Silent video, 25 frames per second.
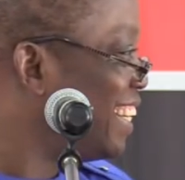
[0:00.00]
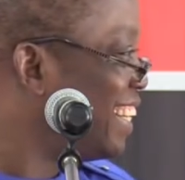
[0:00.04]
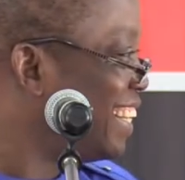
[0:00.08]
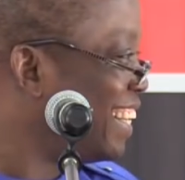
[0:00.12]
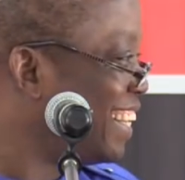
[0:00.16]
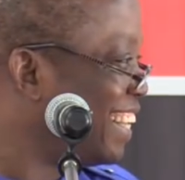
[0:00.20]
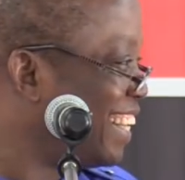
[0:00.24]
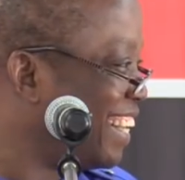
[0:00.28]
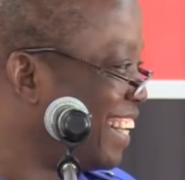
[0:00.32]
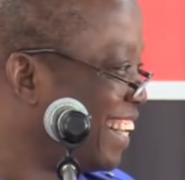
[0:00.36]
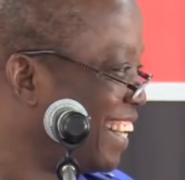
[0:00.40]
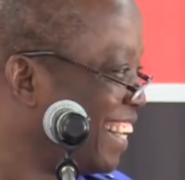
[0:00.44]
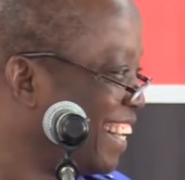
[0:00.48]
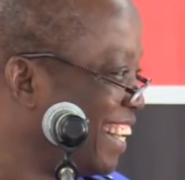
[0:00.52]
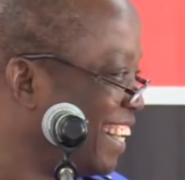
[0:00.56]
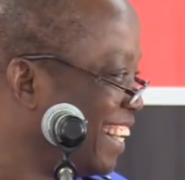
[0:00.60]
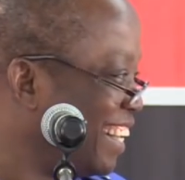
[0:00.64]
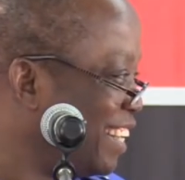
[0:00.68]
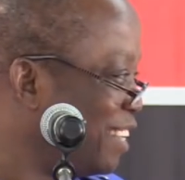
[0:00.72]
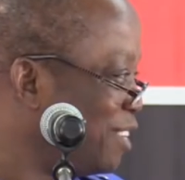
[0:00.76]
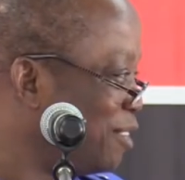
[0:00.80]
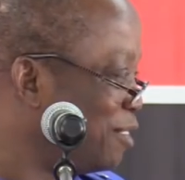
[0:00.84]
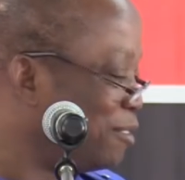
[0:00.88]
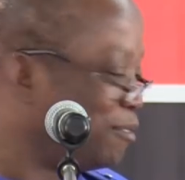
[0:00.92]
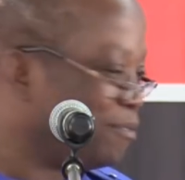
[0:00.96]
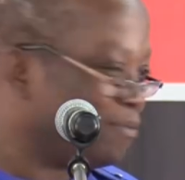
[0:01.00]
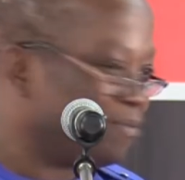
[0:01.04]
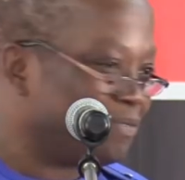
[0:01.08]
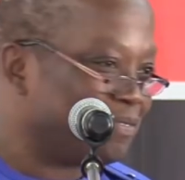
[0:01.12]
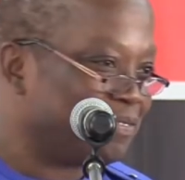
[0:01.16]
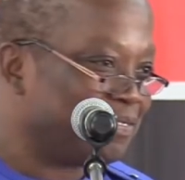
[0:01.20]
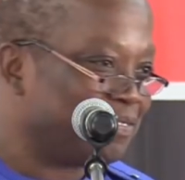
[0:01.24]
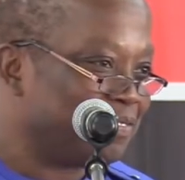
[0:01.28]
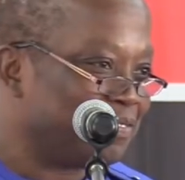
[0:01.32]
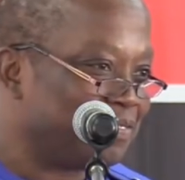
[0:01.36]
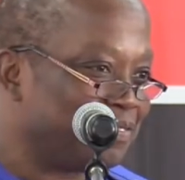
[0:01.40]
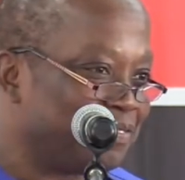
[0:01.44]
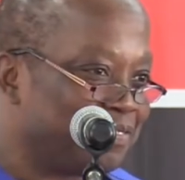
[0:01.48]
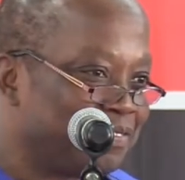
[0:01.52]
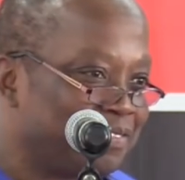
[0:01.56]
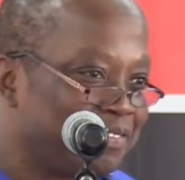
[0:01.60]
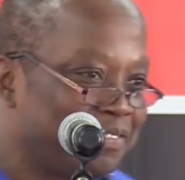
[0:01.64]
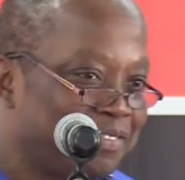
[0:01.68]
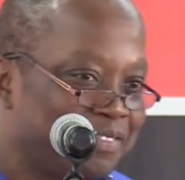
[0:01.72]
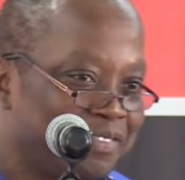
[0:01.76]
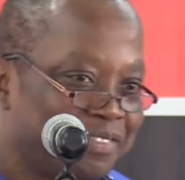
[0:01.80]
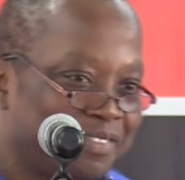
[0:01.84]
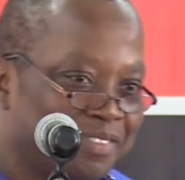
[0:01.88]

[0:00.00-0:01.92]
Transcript: (no one is talking)